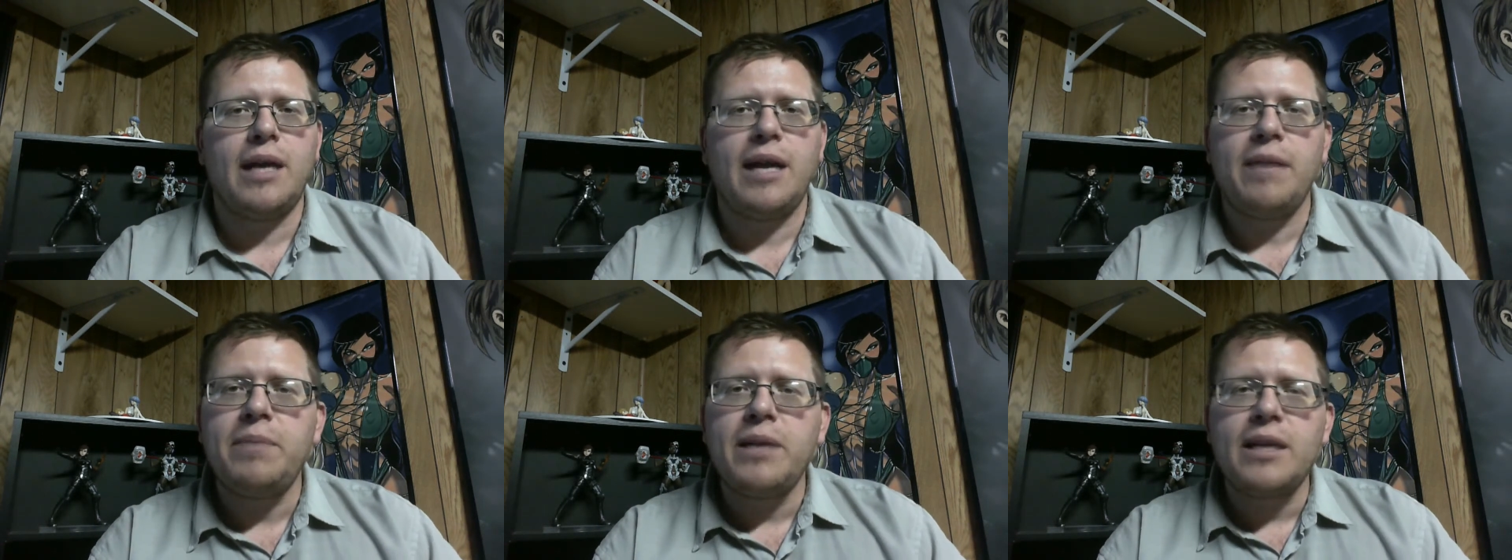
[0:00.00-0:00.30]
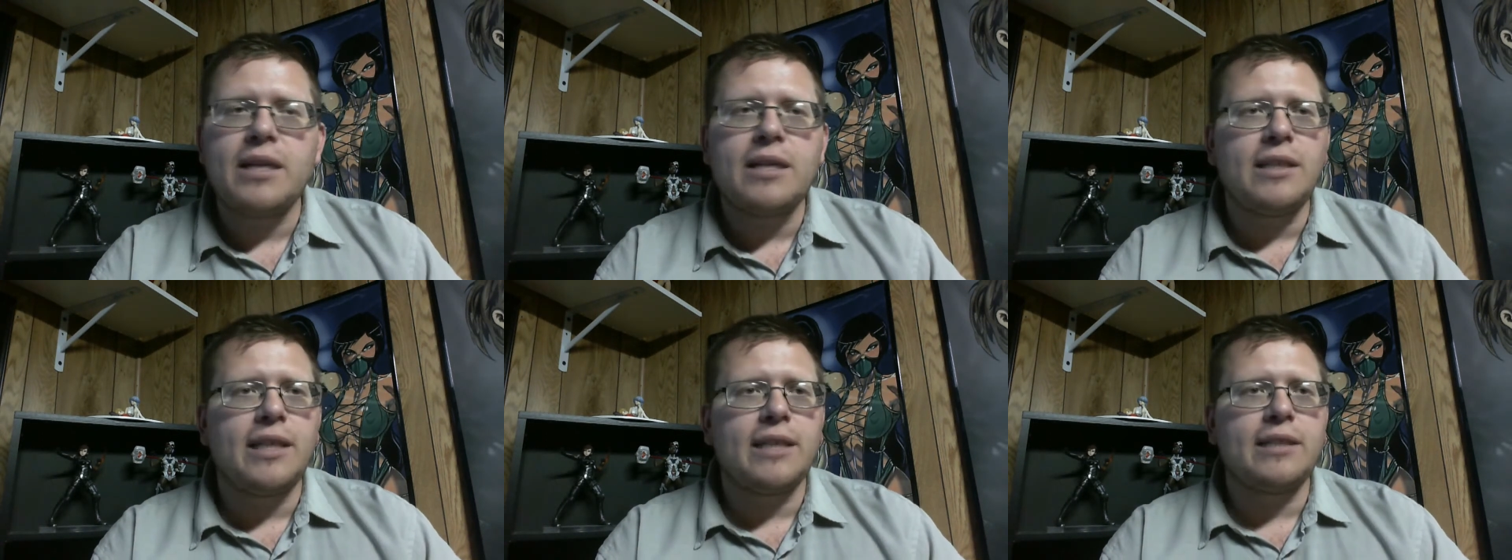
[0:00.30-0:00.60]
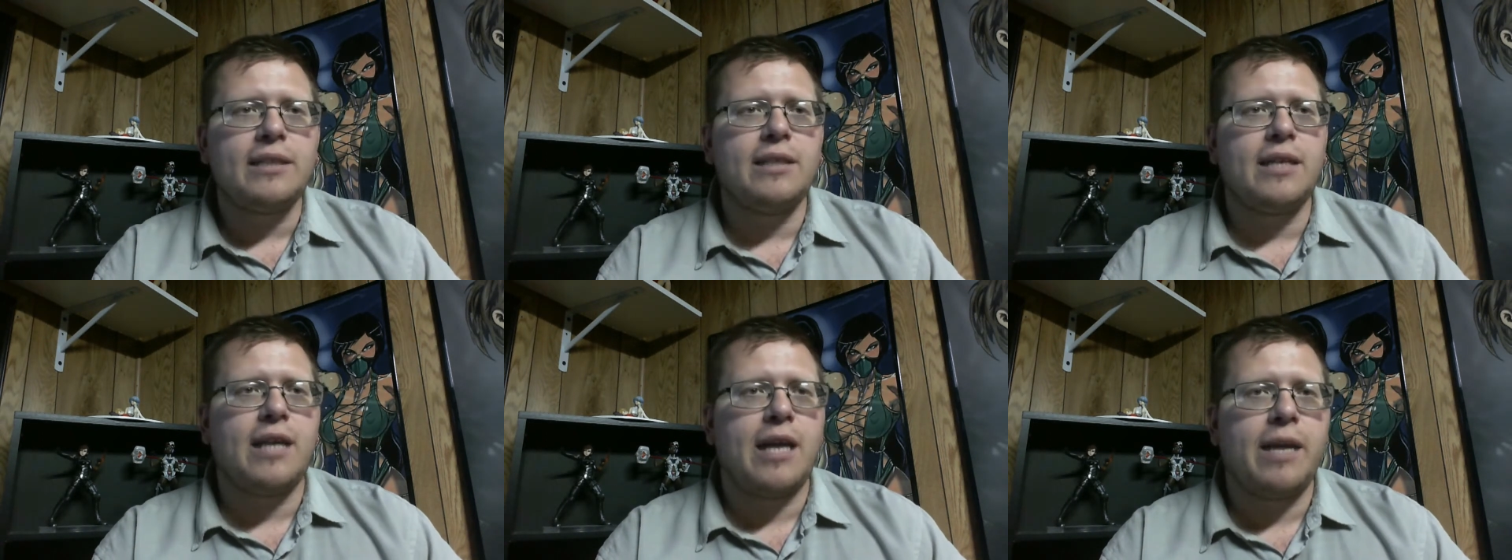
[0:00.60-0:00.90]
I've been
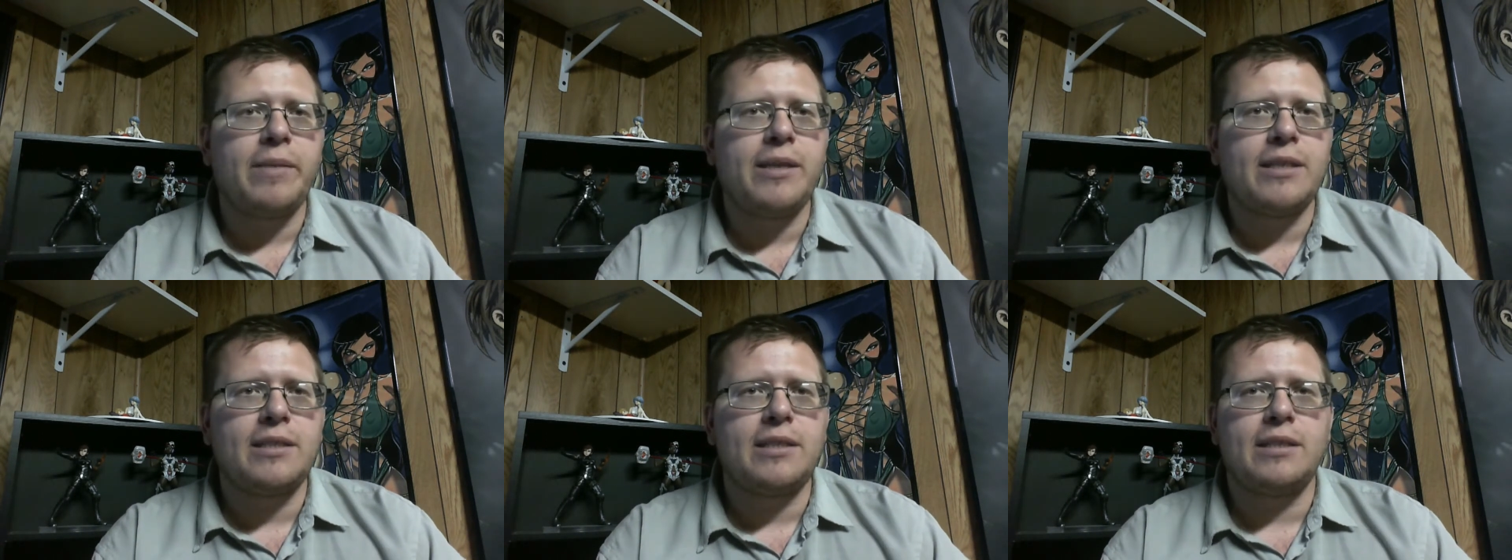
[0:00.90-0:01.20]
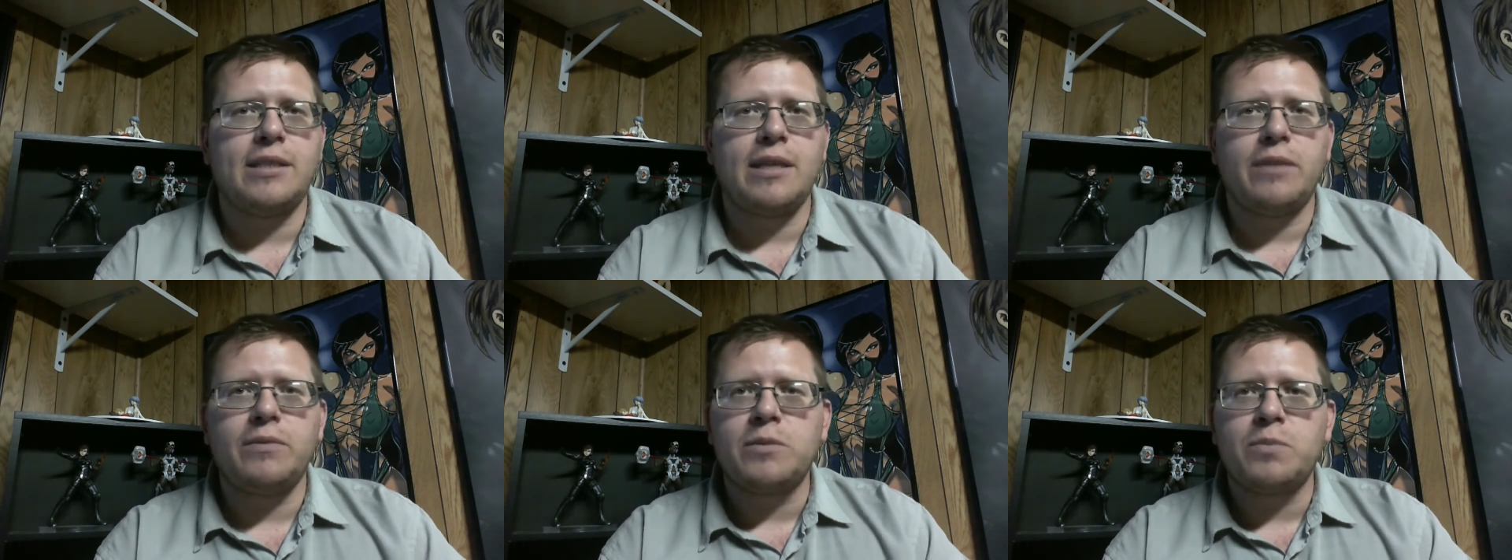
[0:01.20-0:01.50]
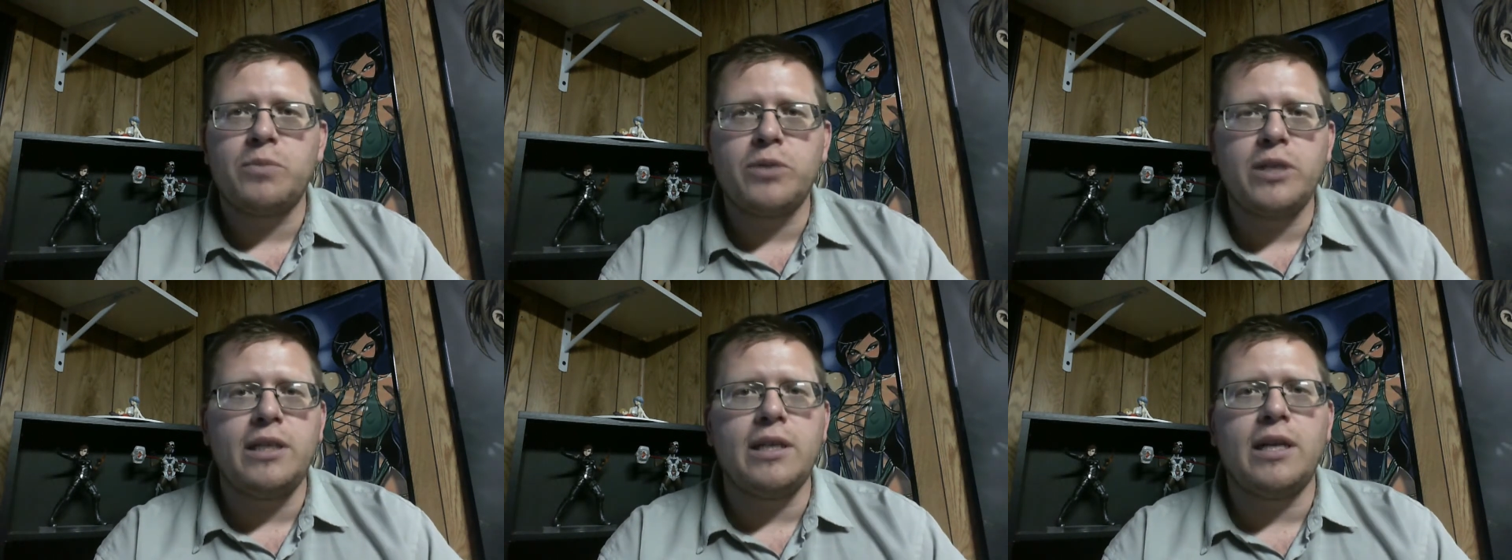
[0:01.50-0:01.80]
collecting comics since I
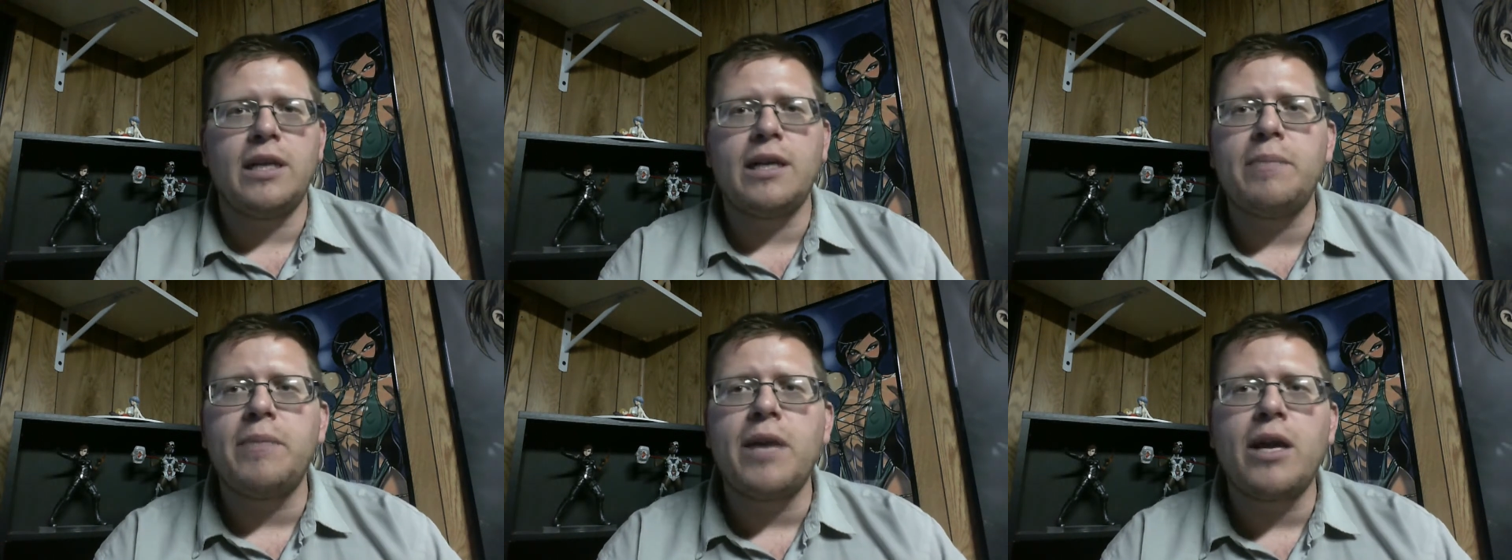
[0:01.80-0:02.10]
was pretty young.